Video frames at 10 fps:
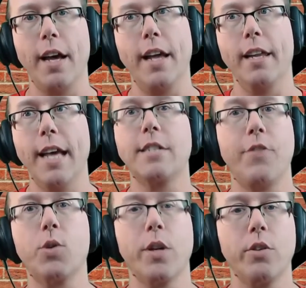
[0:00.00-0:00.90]
less of
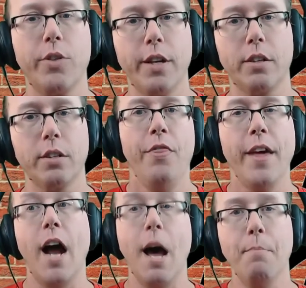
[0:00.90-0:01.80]
a critical thinker,
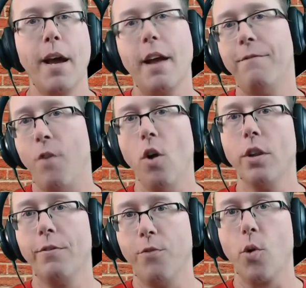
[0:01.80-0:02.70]
then I might have
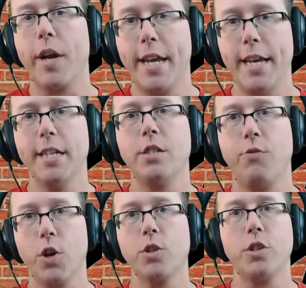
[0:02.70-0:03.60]
fallen for his
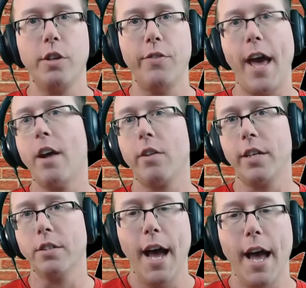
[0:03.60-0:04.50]
version of
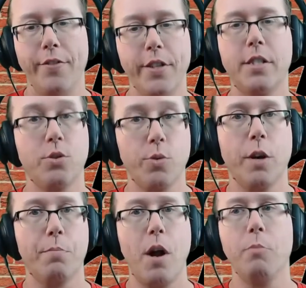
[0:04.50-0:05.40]
anarchism. And this is a
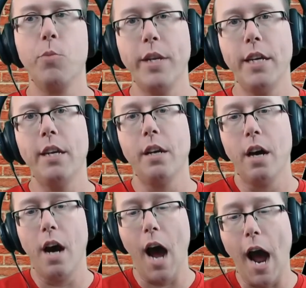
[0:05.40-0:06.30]
real problem. We need
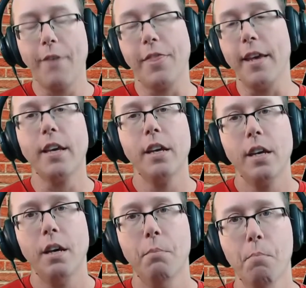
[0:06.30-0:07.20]
I think,
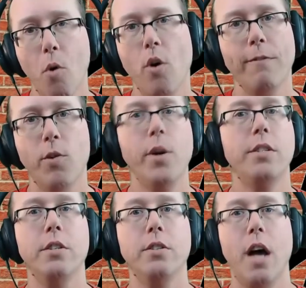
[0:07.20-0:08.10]
more
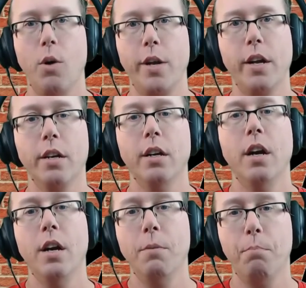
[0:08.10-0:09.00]
voices out here
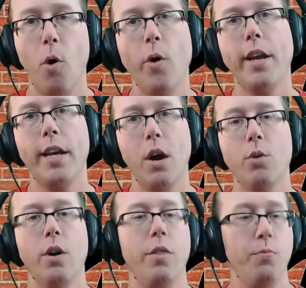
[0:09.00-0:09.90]
pointing
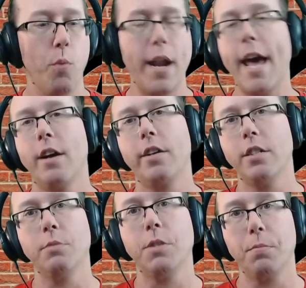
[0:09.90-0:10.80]
out what
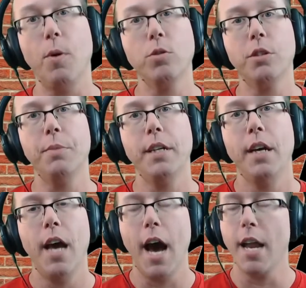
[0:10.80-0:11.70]
anarchism's supposed to be.
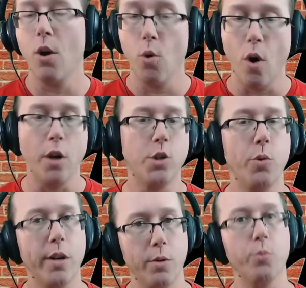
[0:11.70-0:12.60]
I know on
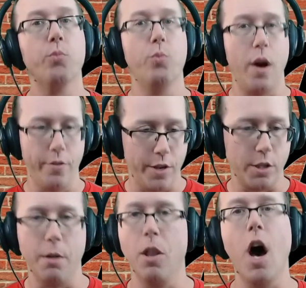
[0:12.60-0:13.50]
Twitter there's
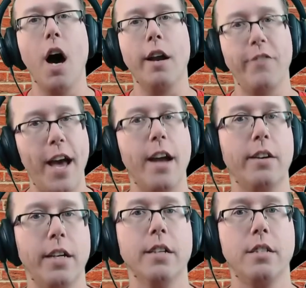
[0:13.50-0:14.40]
a lot of
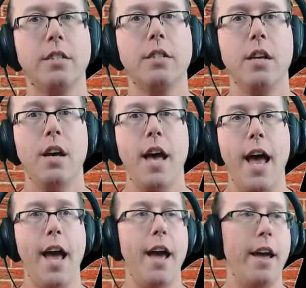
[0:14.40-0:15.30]
anarchists,
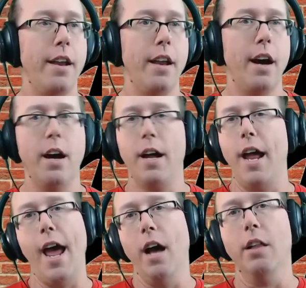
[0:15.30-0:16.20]
and
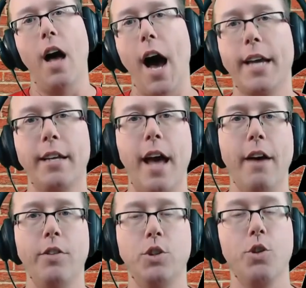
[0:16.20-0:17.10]
hell, I can
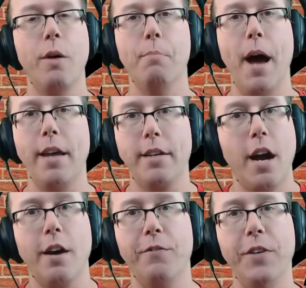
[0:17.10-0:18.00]
have it so that my
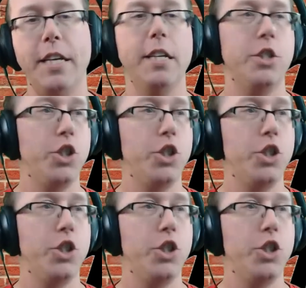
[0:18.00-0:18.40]
entire feed is